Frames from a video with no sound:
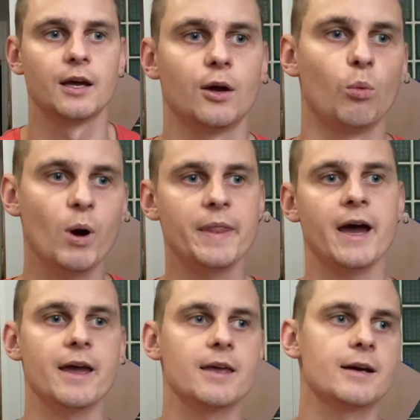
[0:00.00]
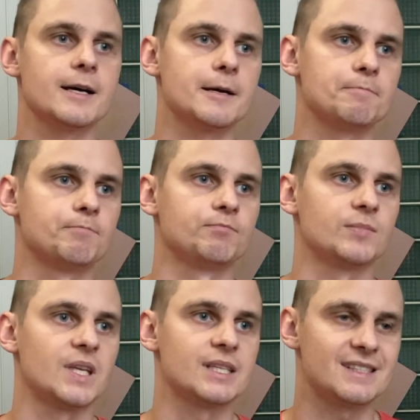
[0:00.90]
When I
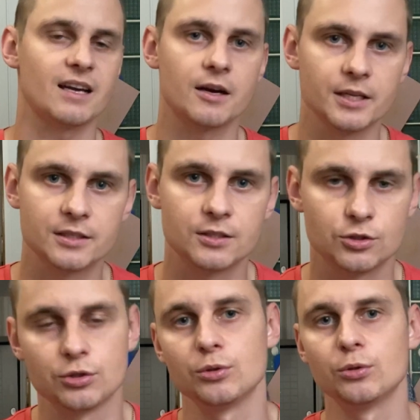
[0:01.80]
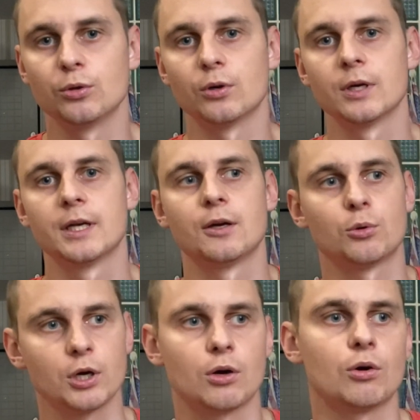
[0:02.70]
started to
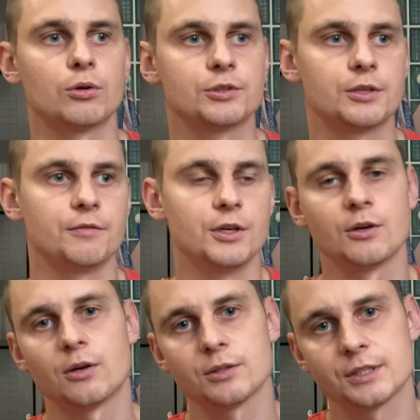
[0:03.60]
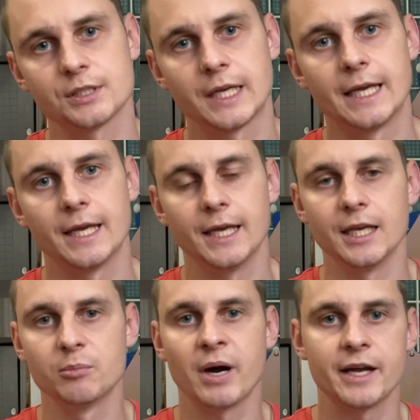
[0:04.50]
record videos
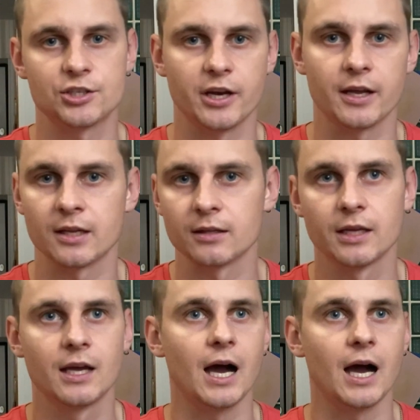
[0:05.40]
in my channel,